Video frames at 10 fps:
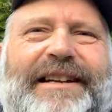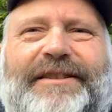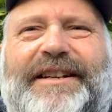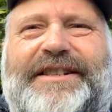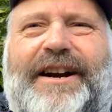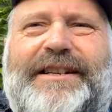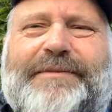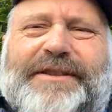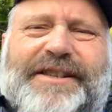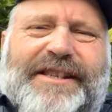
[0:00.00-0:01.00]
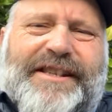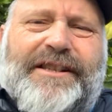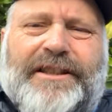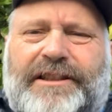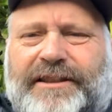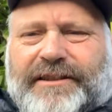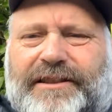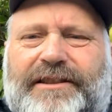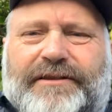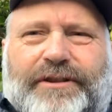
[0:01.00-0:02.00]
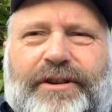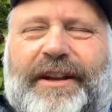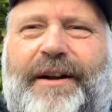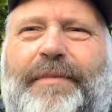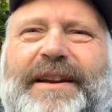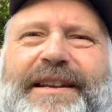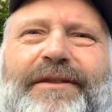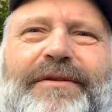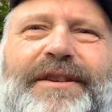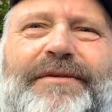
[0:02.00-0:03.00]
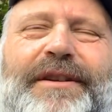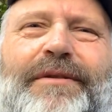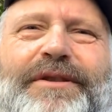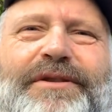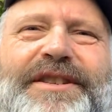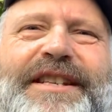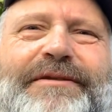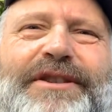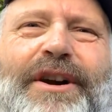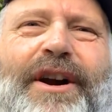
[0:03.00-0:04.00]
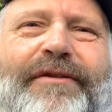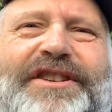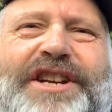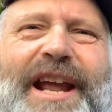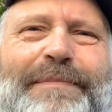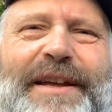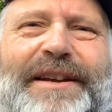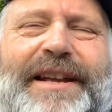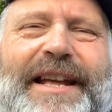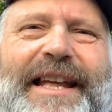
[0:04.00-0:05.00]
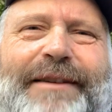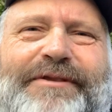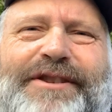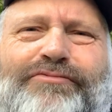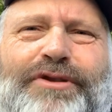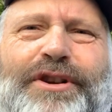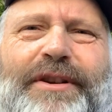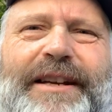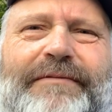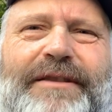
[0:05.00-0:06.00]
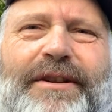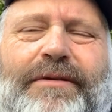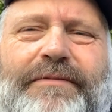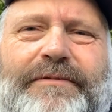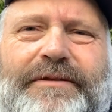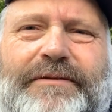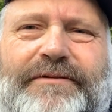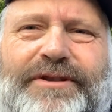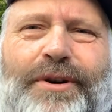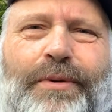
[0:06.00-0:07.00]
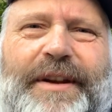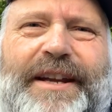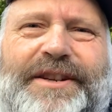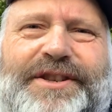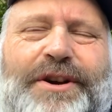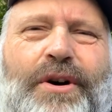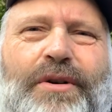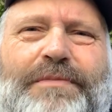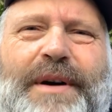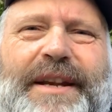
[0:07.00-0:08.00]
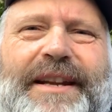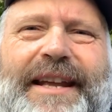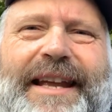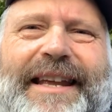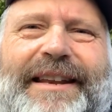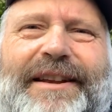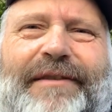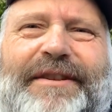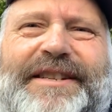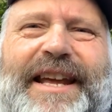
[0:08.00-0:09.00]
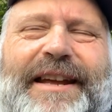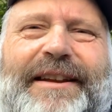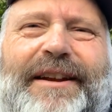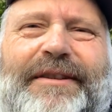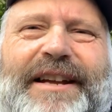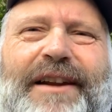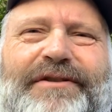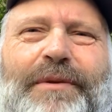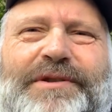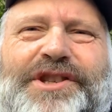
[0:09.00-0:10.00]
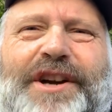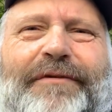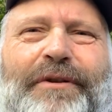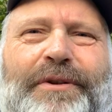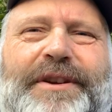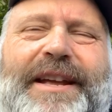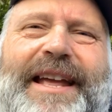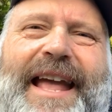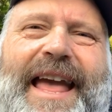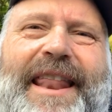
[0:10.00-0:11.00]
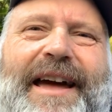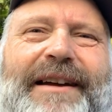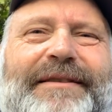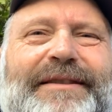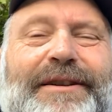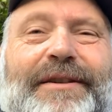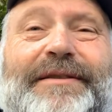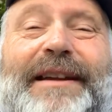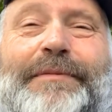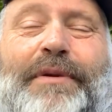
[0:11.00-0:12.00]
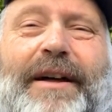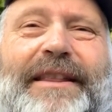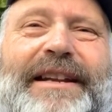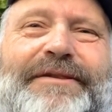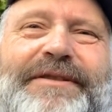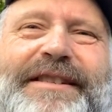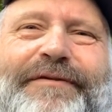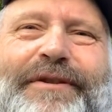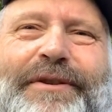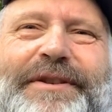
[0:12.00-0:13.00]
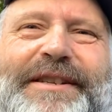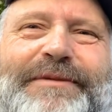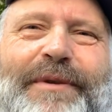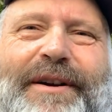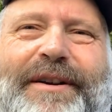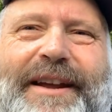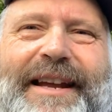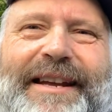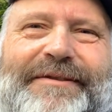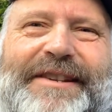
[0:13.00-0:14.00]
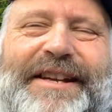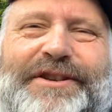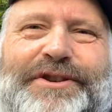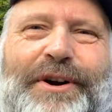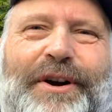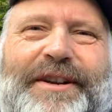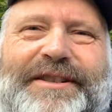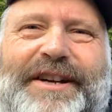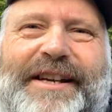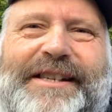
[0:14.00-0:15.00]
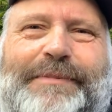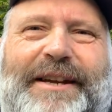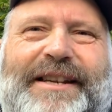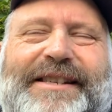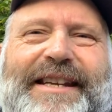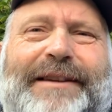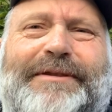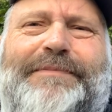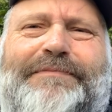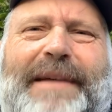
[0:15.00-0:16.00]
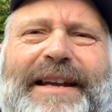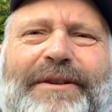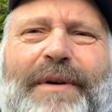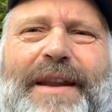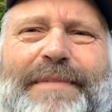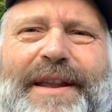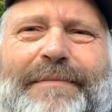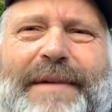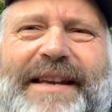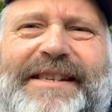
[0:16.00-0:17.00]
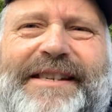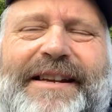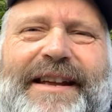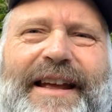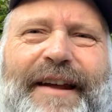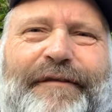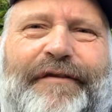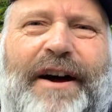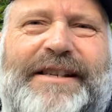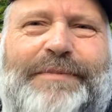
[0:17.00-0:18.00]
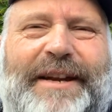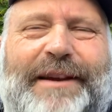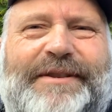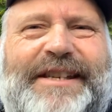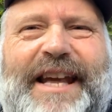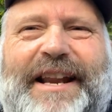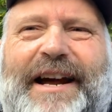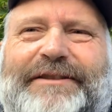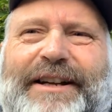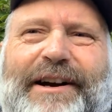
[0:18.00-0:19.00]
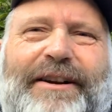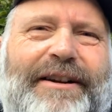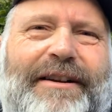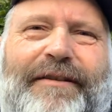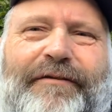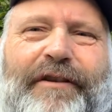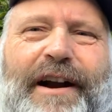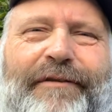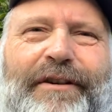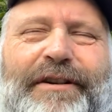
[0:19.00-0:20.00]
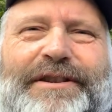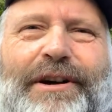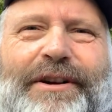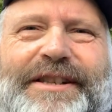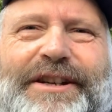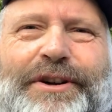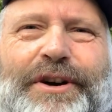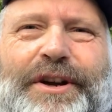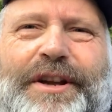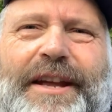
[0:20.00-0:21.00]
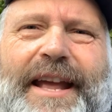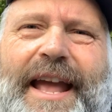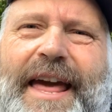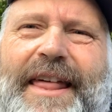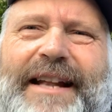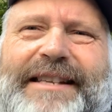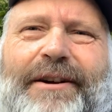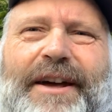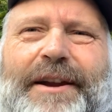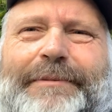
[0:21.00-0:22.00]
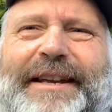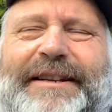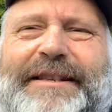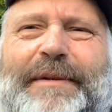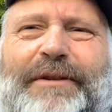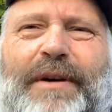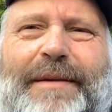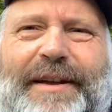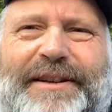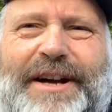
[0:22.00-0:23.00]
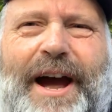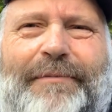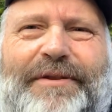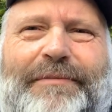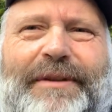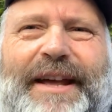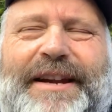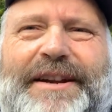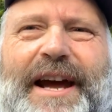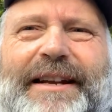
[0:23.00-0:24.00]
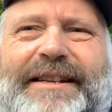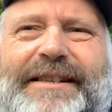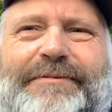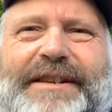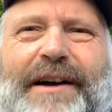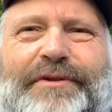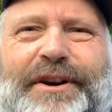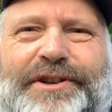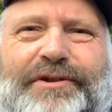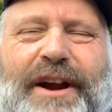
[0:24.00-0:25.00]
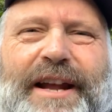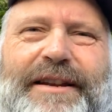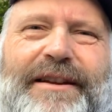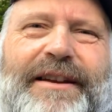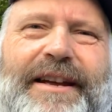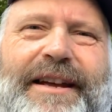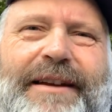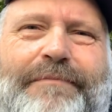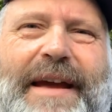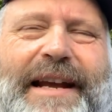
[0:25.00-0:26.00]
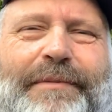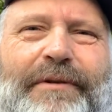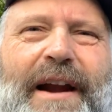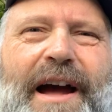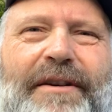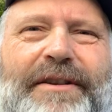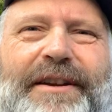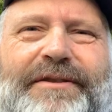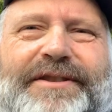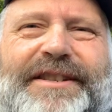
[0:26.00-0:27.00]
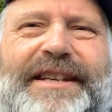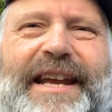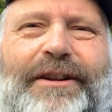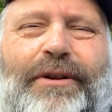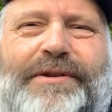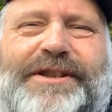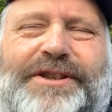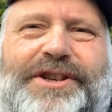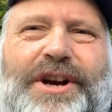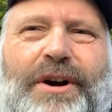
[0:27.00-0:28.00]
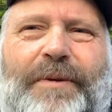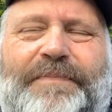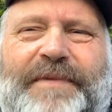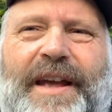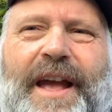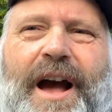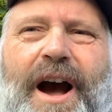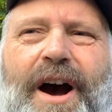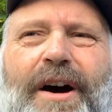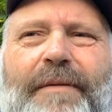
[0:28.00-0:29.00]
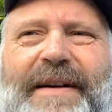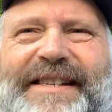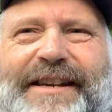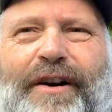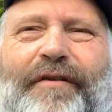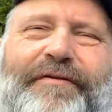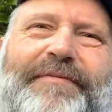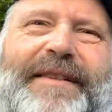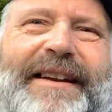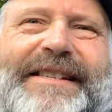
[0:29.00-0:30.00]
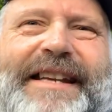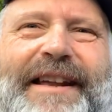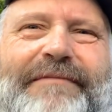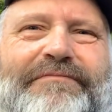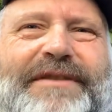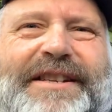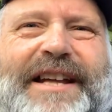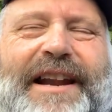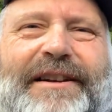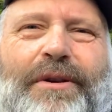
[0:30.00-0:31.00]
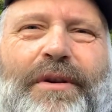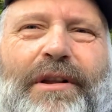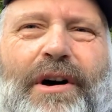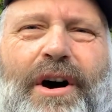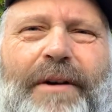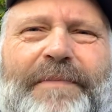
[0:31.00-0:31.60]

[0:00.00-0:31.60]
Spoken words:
the entire time, just this, you know. But you could see he was a heart of a champion. He was really, you know, totally in his zone, but you never say, you know, he kind of almost shuffled. And I, you know, that probably led to his difficulties where he was getting dirt and dust because he was making quite a bit of mess and fuss. But he was staying out there forever and as long as he could. And that's how I ended up getting to spend quite a bit of time with him late at night because he was out there trying to make up ground and stay close to Joe. Myself, like I said, just kind of going along.